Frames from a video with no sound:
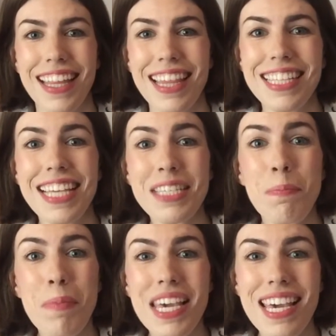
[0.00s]
that says
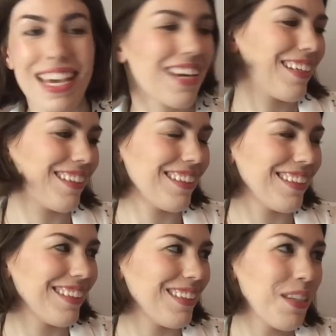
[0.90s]
me,
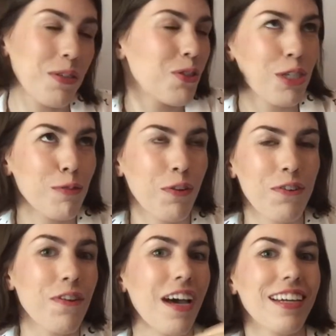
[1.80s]
just for
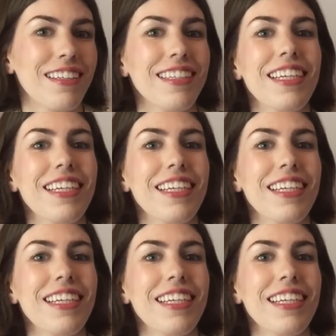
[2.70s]
fun.